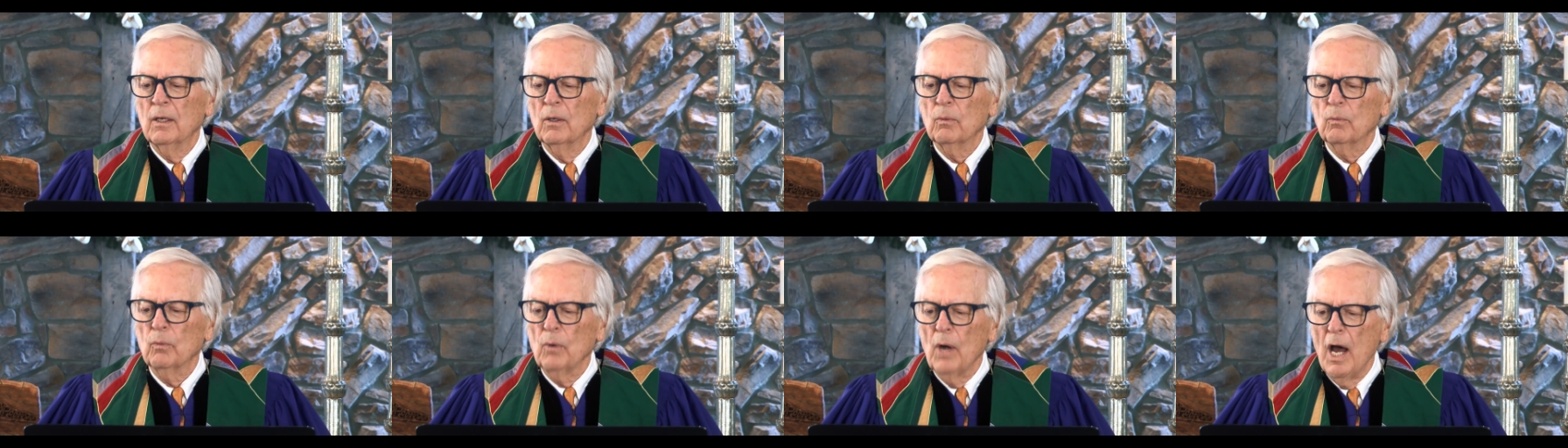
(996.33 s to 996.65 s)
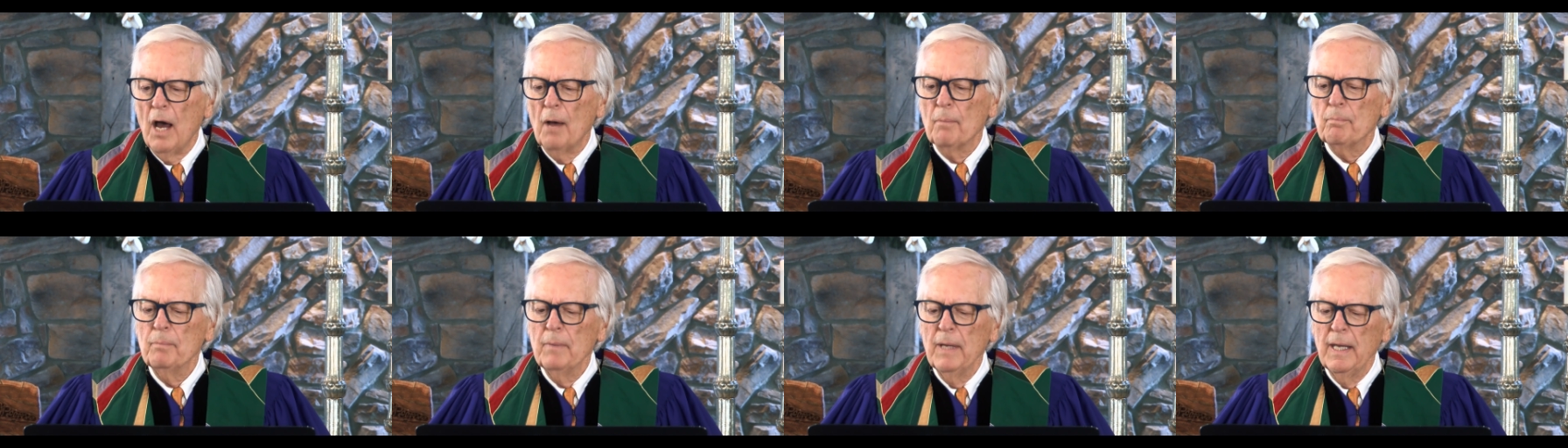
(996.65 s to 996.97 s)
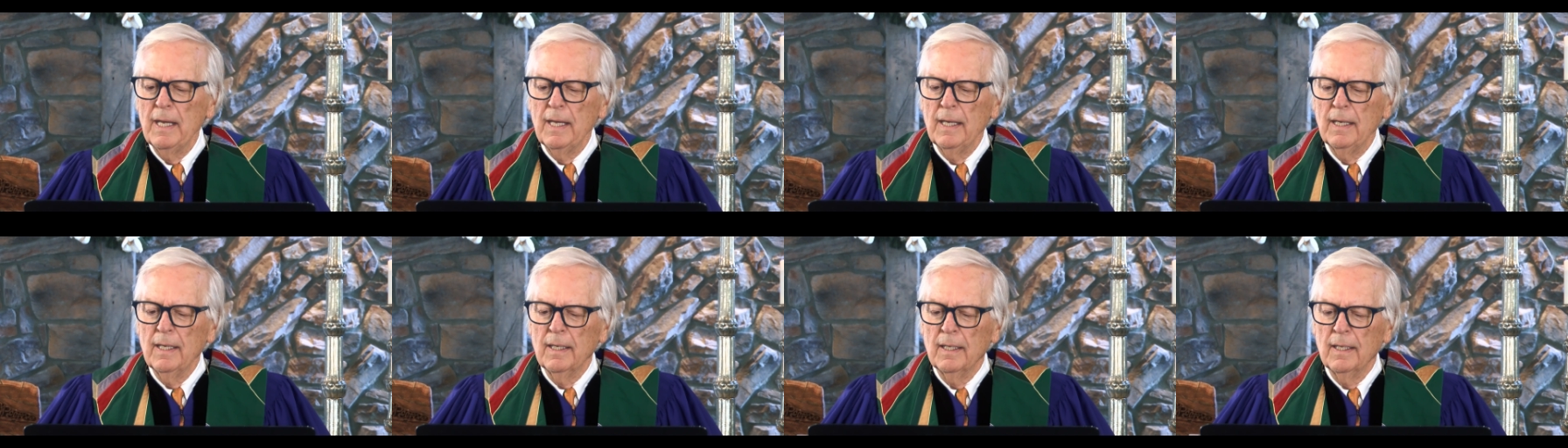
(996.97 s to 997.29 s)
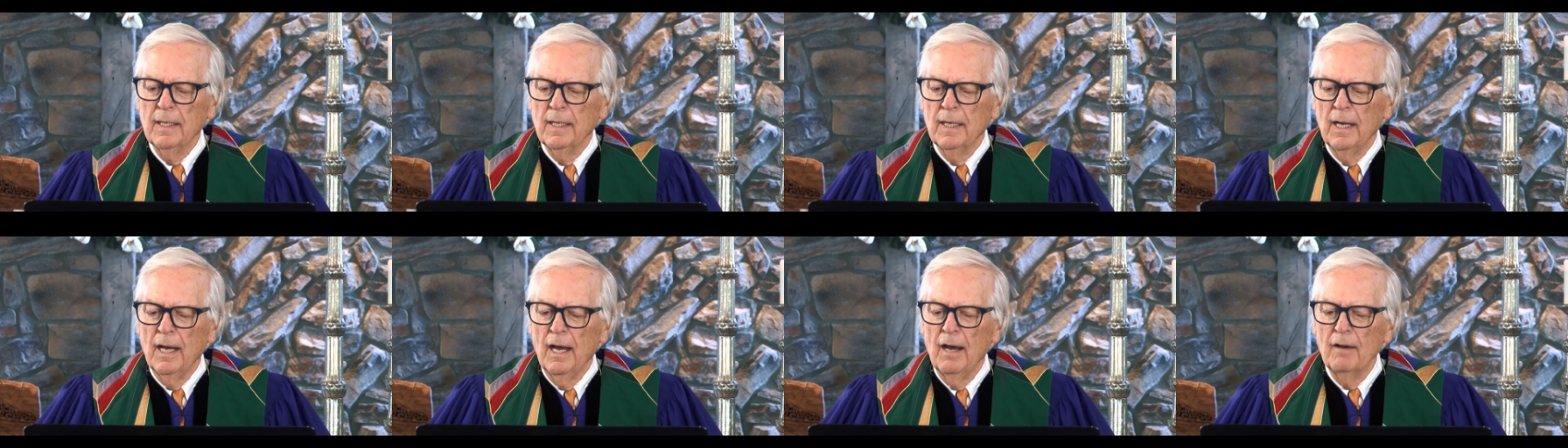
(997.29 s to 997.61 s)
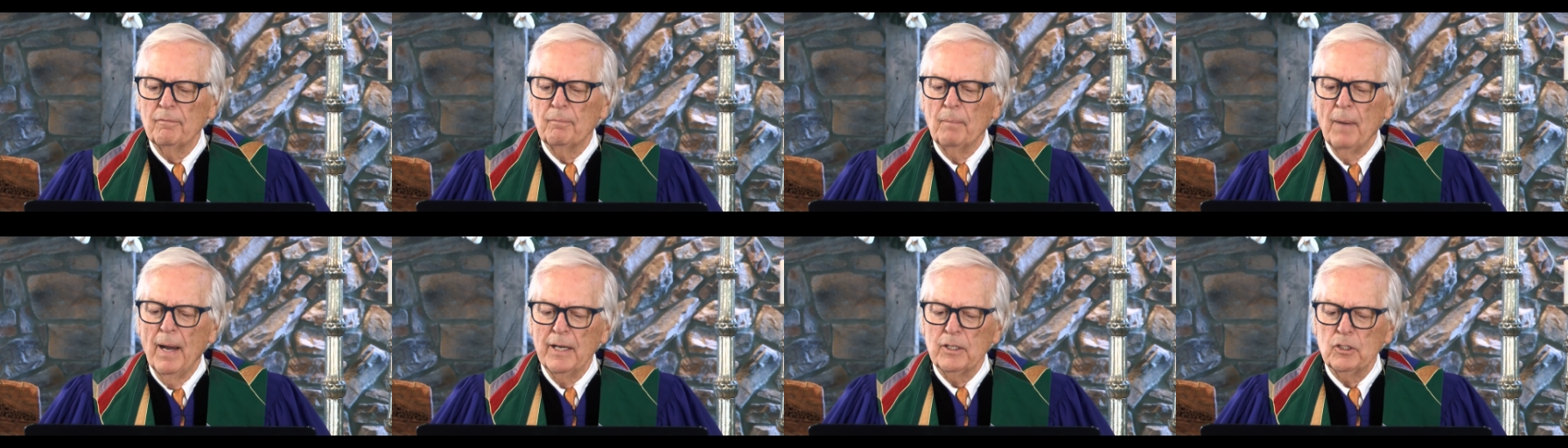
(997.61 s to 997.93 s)
rob me
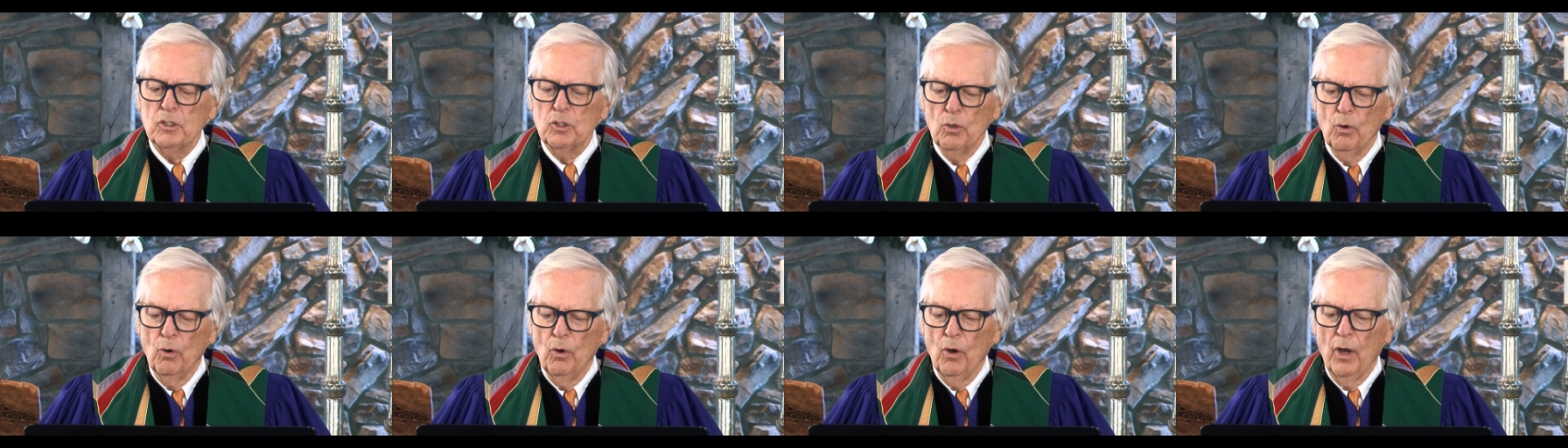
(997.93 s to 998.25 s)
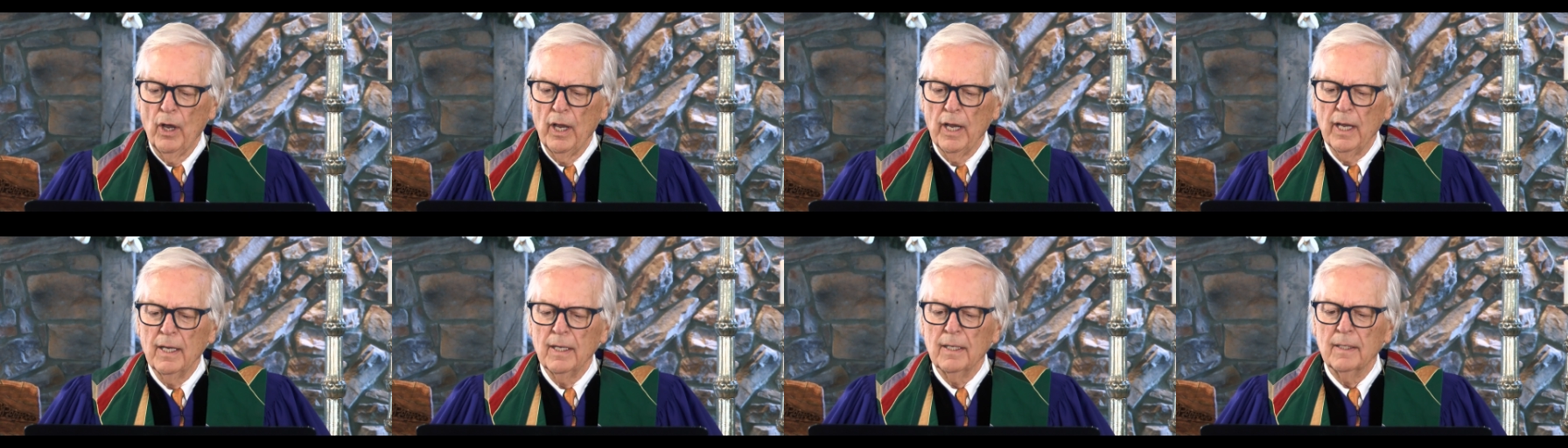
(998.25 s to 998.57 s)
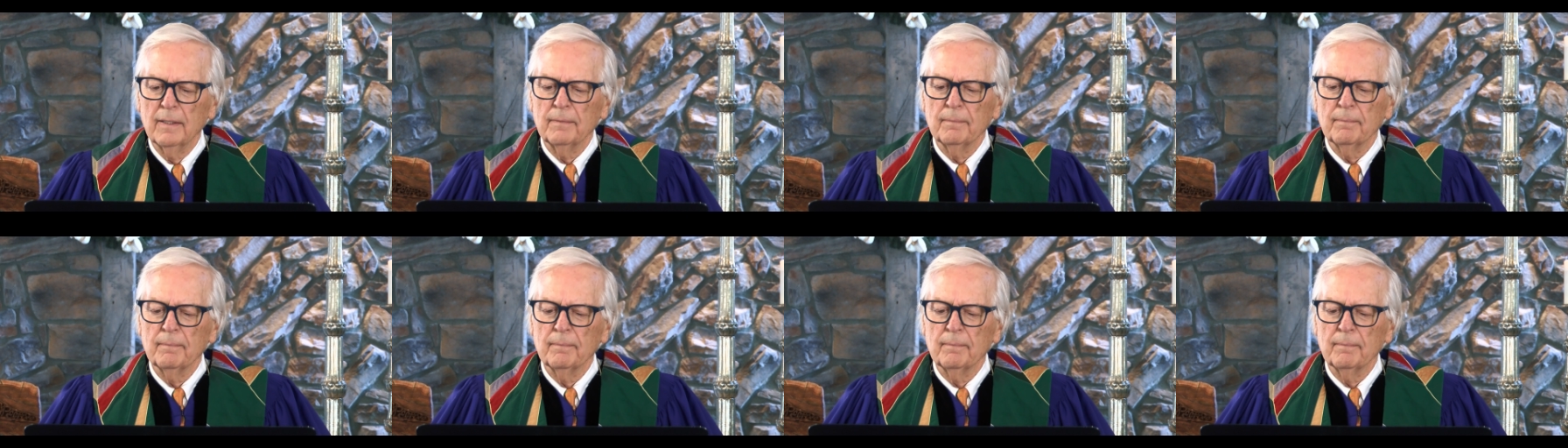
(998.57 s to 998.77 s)
of my joy?